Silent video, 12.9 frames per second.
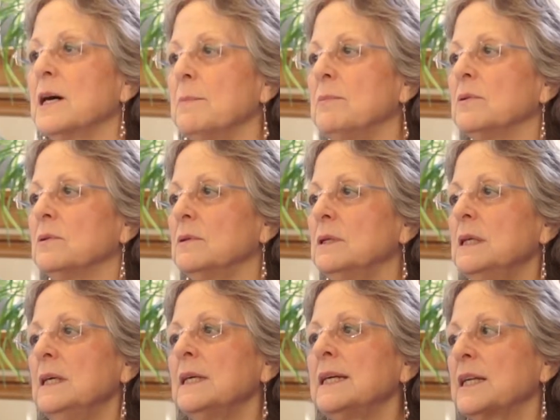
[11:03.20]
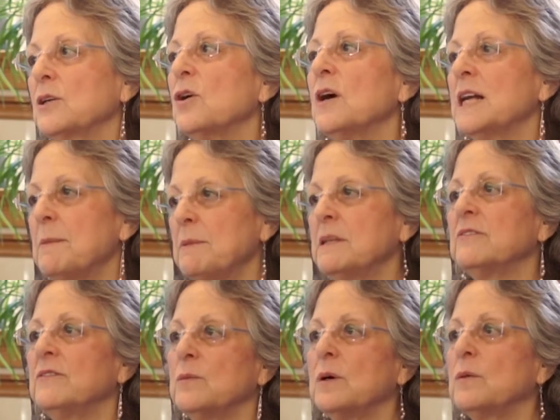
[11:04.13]
couple get caught up in
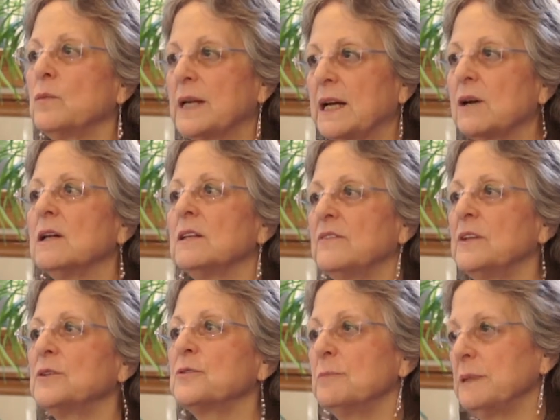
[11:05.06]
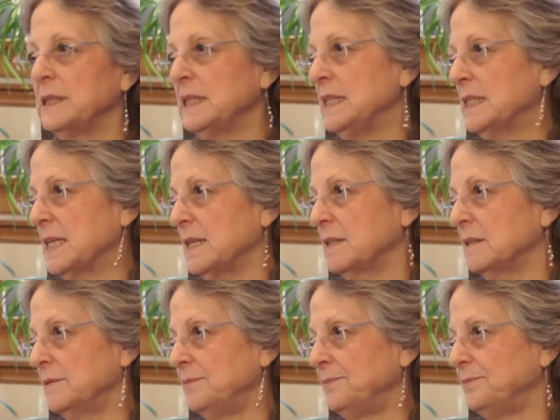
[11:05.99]
what I call a vulnerability
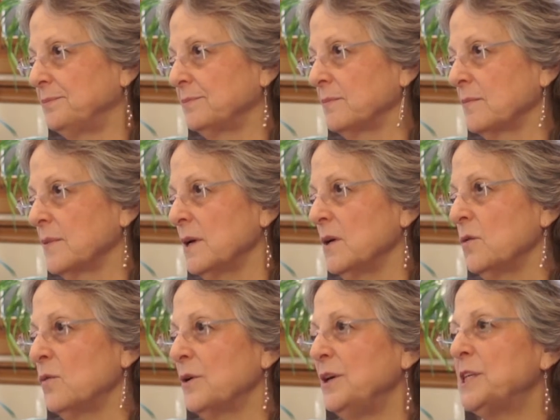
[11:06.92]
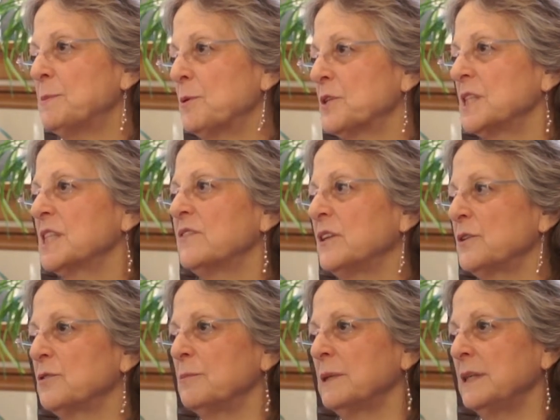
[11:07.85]
cycle, where each person's
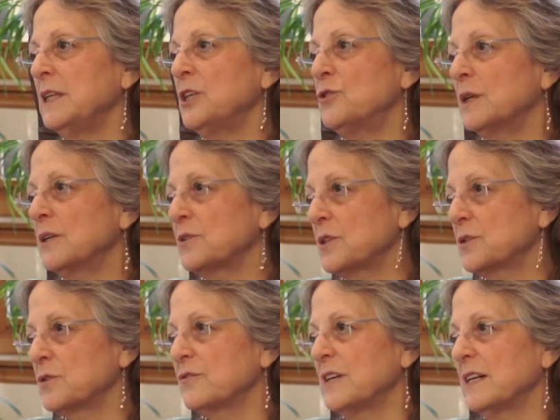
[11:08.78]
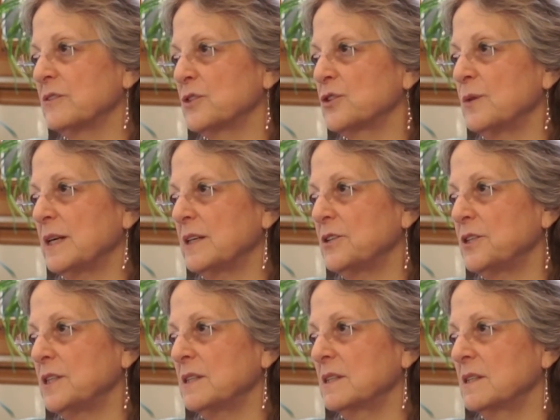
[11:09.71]
vulnerability triggers their survival
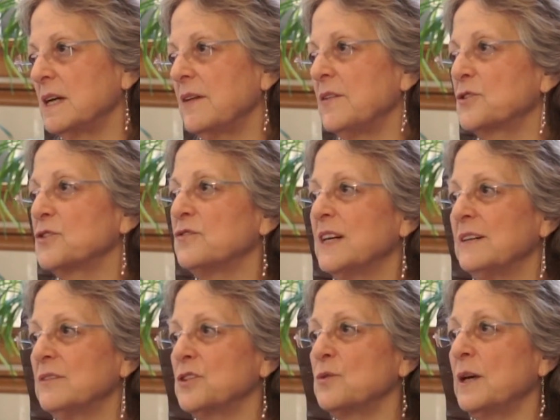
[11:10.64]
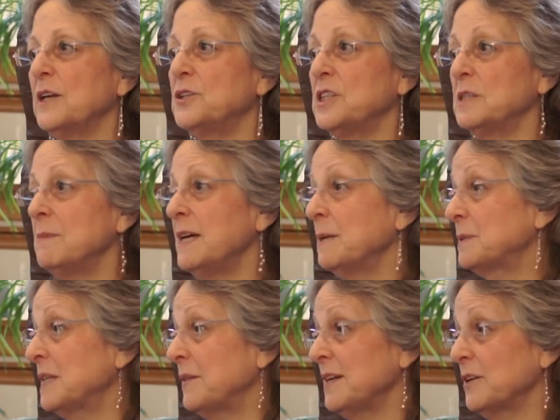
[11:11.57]
strategies. And their survival strategies may
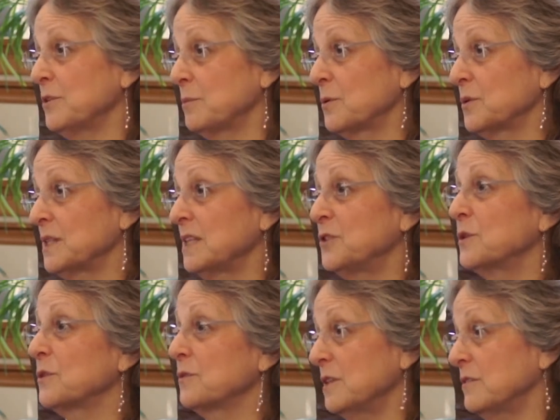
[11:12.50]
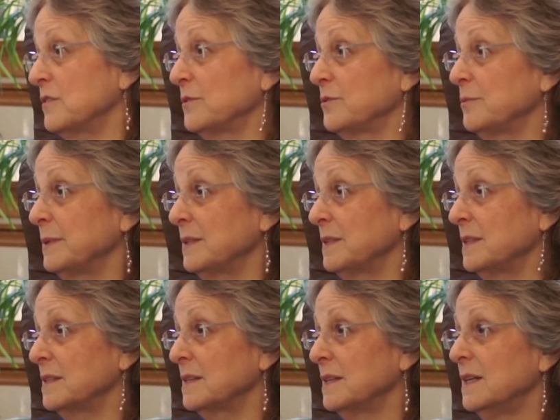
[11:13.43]
upset the other person and trigger their
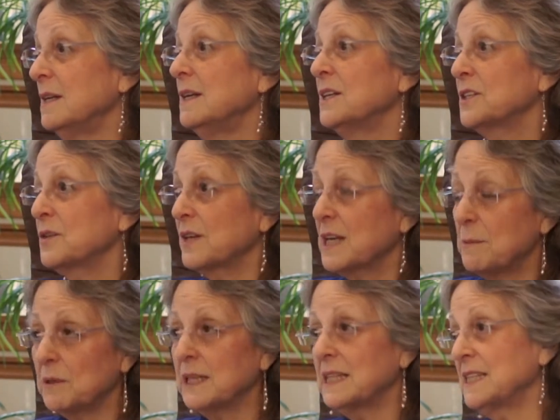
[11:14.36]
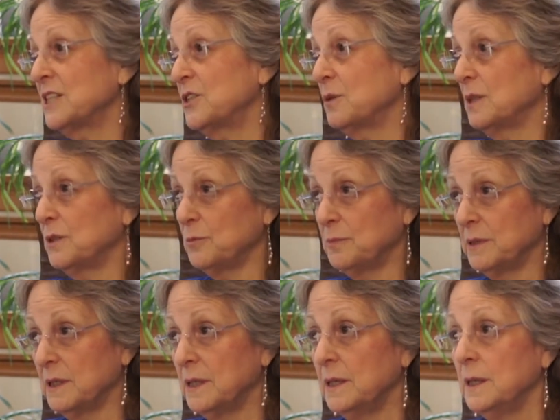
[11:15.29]
vulnerabilities. So the couple gets into a loop.
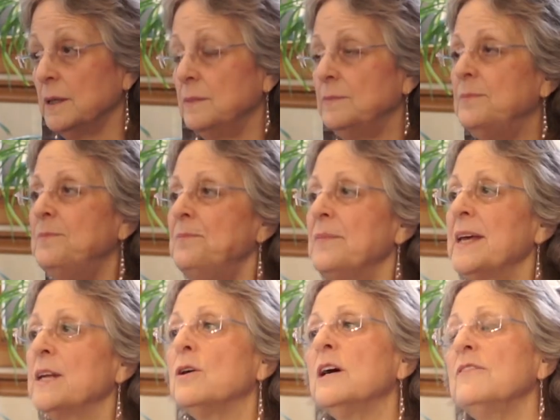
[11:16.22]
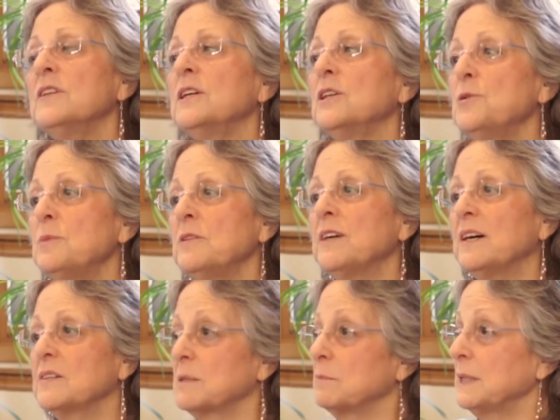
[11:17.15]
And often the loop
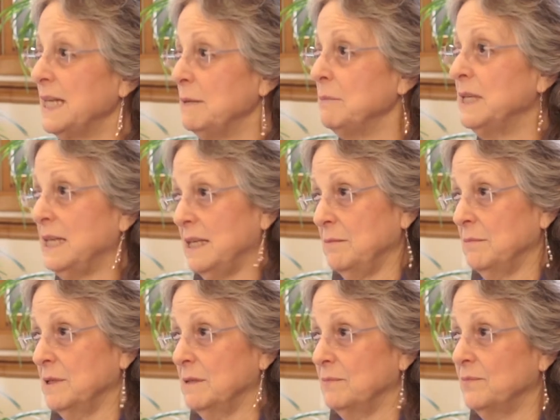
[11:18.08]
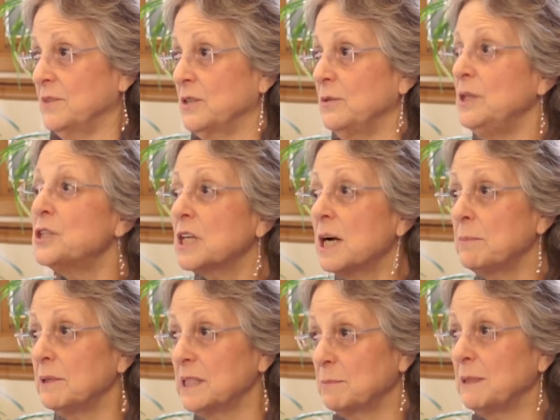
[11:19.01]
involves a blame game. So each
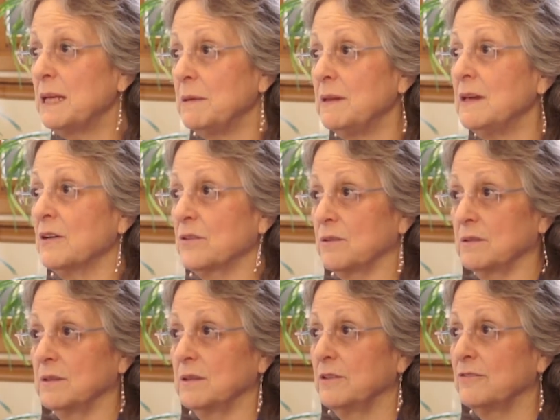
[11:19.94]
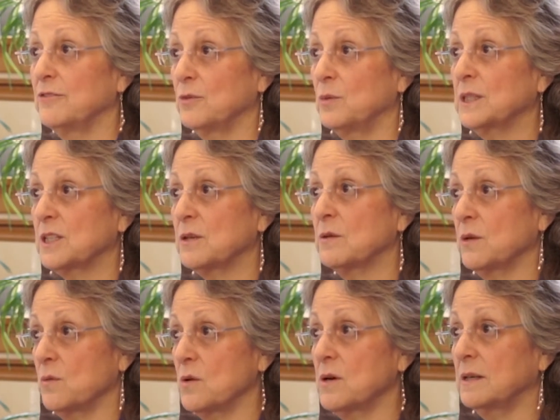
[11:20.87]
couple is blaming the other for what's
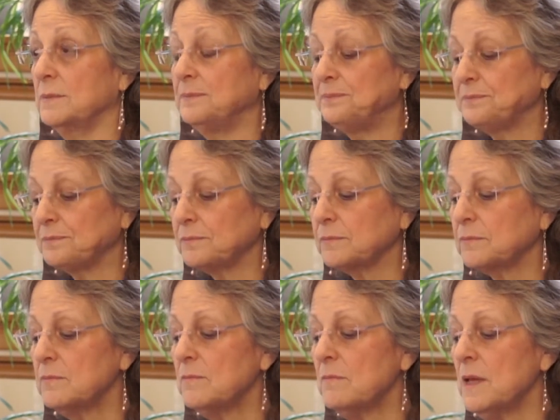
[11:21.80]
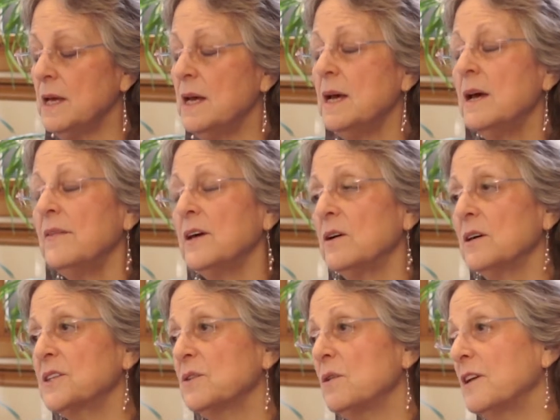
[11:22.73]
going wrong. They
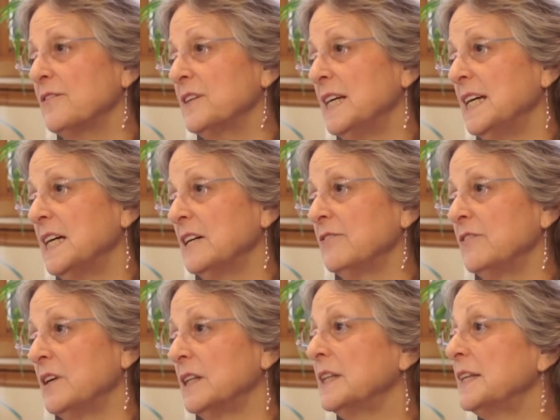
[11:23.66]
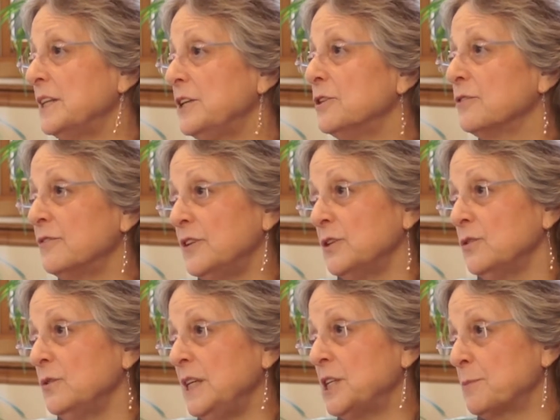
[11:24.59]
also often have a linear
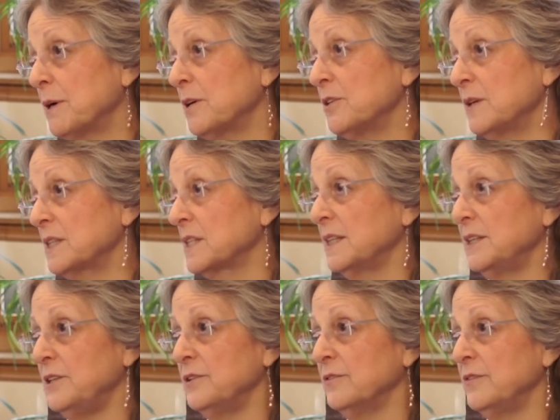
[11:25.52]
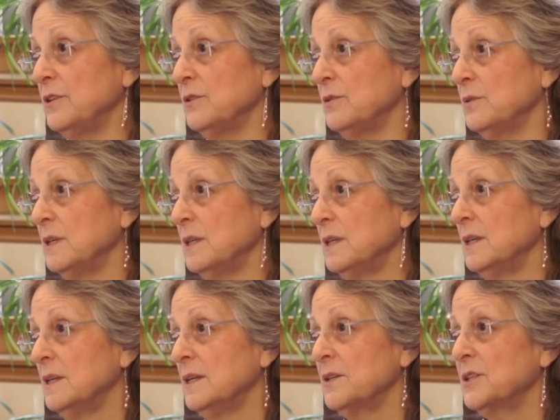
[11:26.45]
view. Each partner has a linear view.
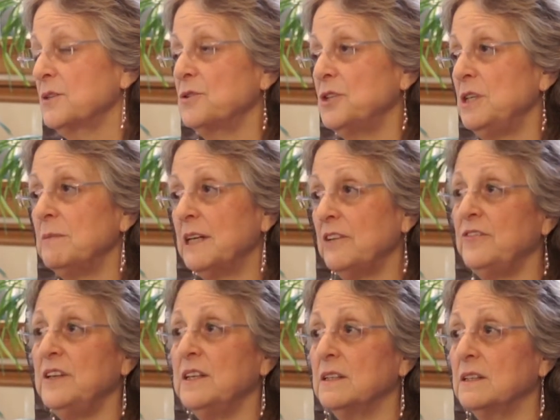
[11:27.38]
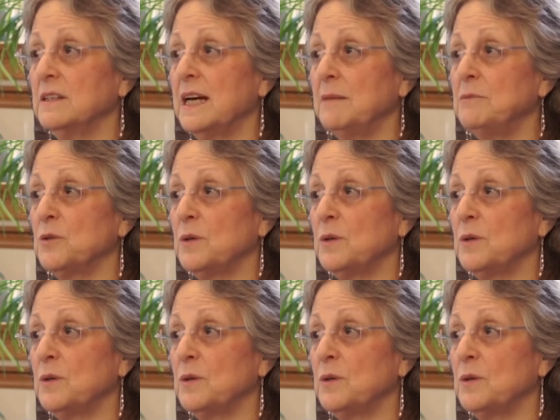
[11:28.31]
So she might feel